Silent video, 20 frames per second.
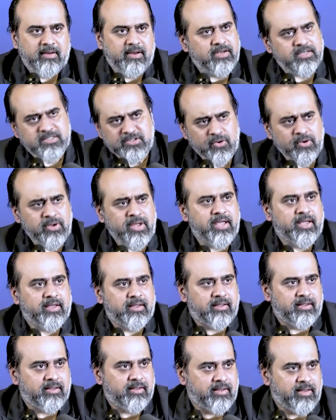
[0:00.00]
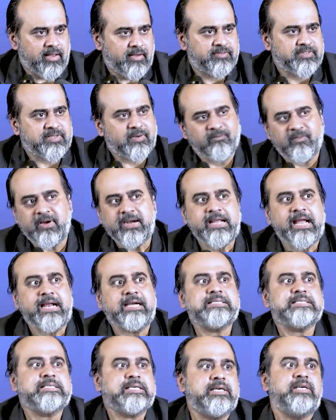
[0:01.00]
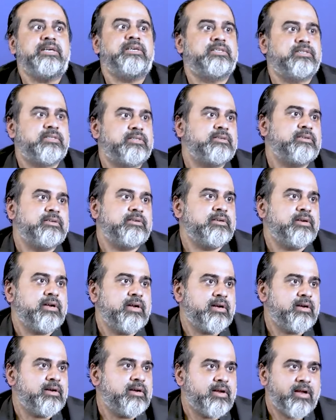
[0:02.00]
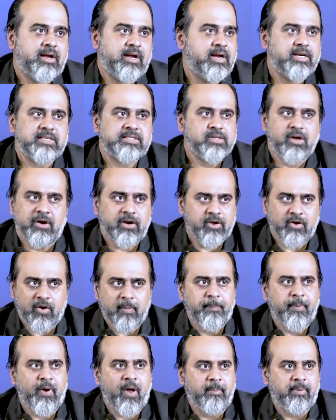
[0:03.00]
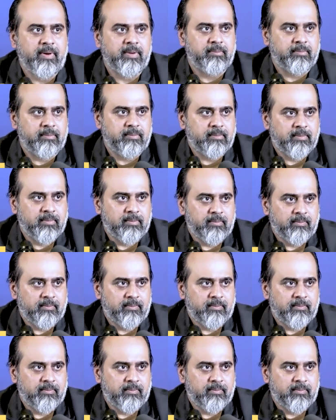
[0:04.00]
it is okay. If someone gets hurt, it's not your problem.